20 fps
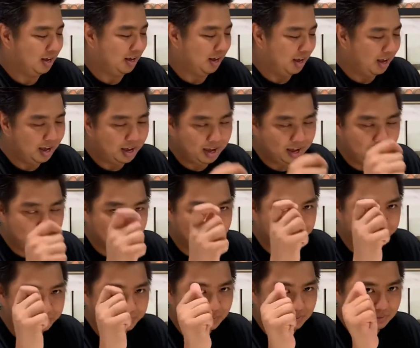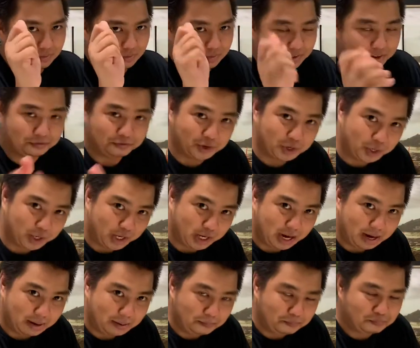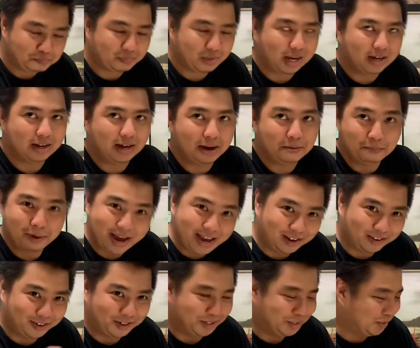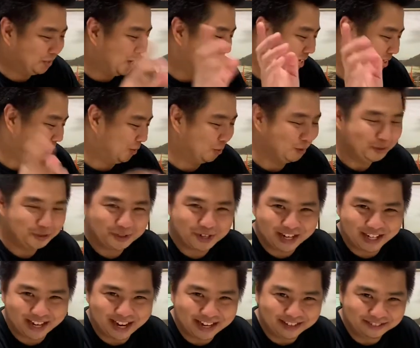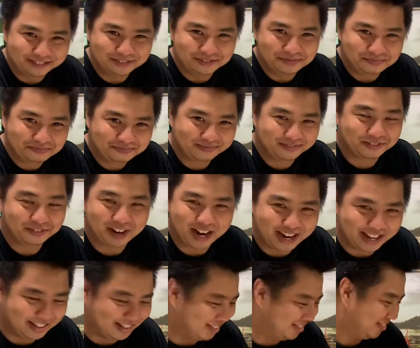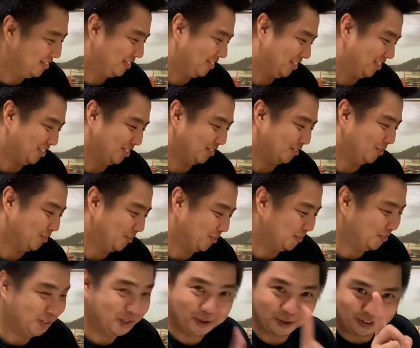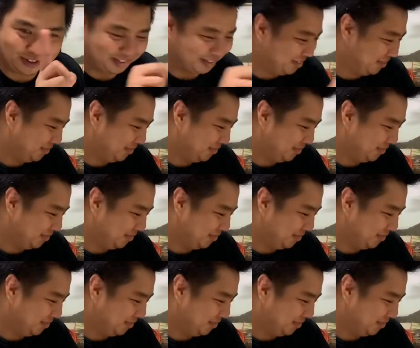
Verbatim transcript: And if you're a biker, don't drink and drive. So yun.